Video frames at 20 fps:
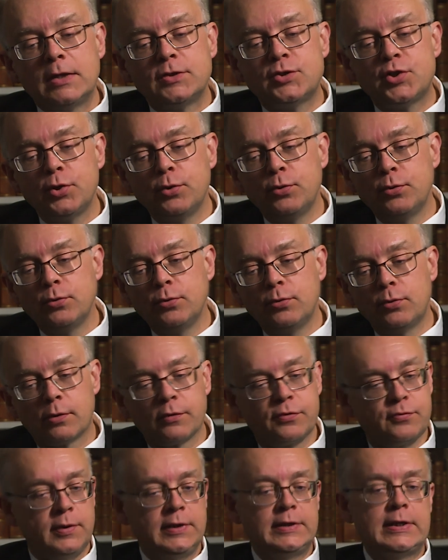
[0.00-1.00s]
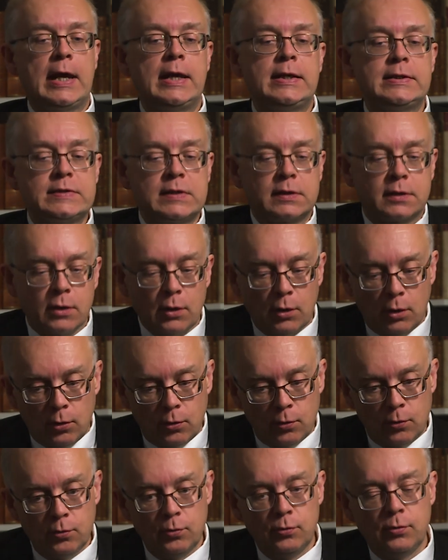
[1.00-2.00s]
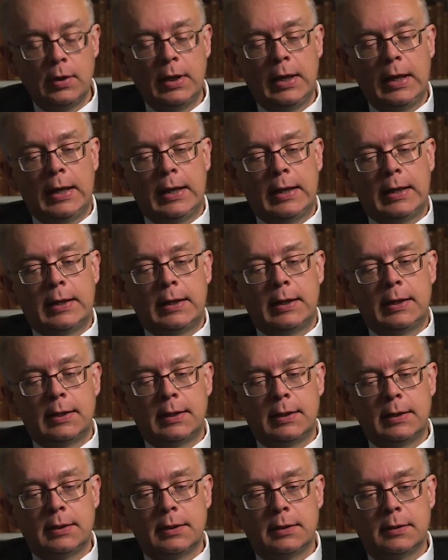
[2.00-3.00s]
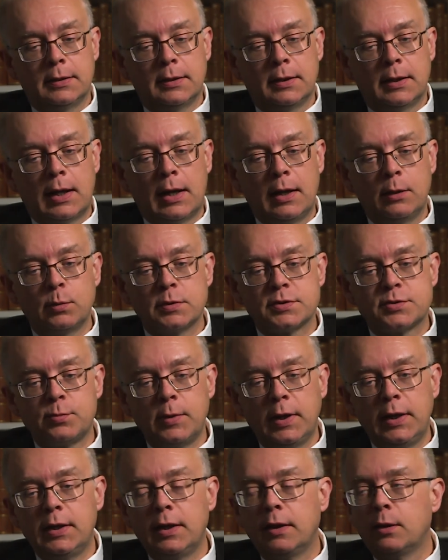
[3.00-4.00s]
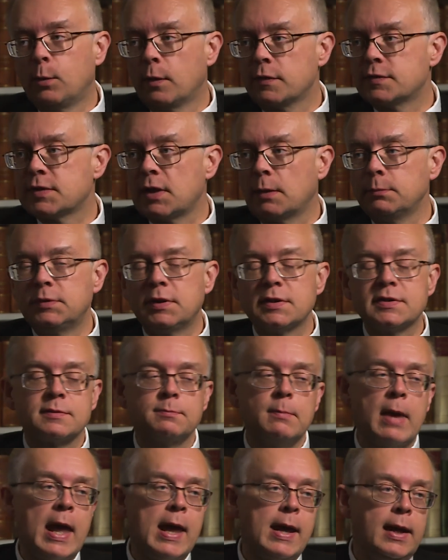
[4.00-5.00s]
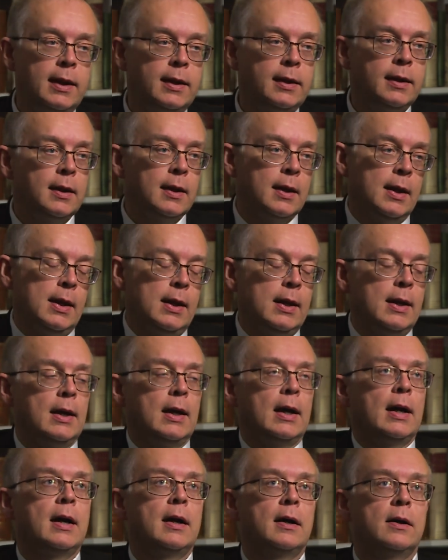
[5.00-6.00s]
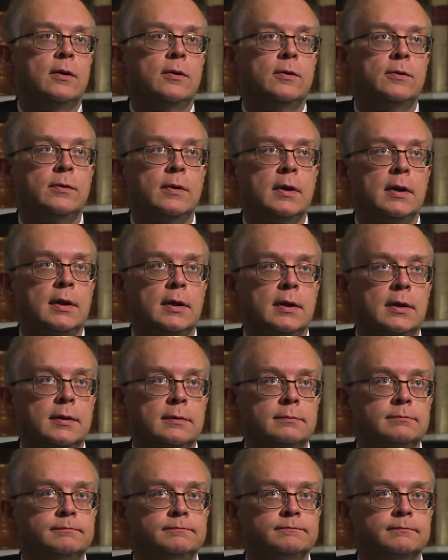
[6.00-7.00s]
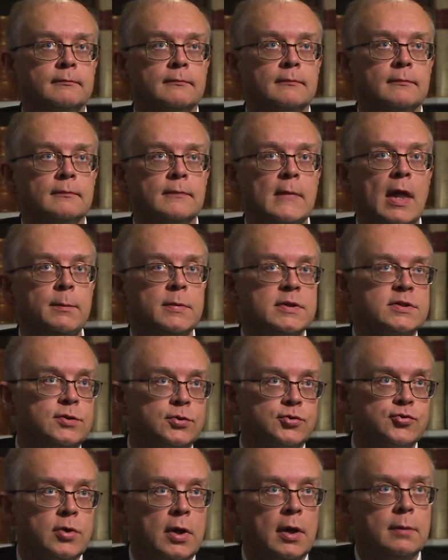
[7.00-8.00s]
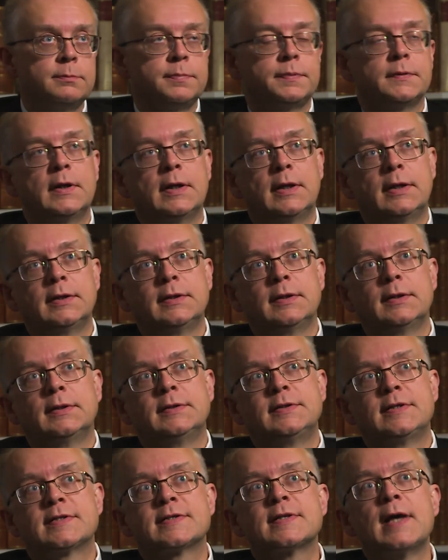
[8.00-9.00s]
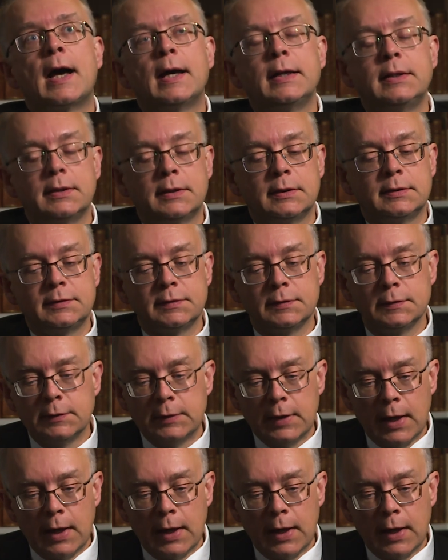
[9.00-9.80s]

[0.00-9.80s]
two or three days ago, uh, I was reading with some dismay how um, Mr. Trump uh, decided